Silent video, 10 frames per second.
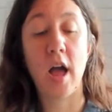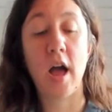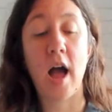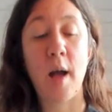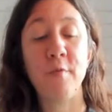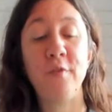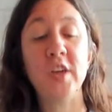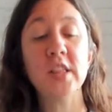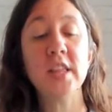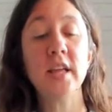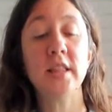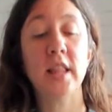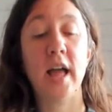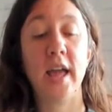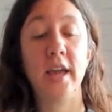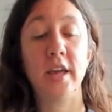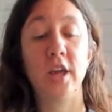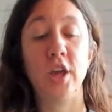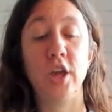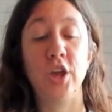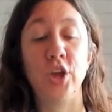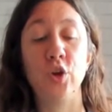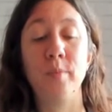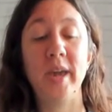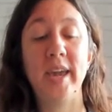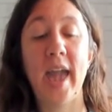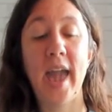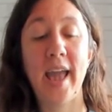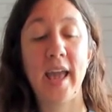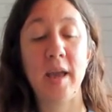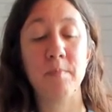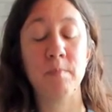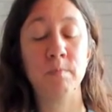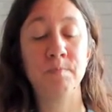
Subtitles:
I'm feeling like you became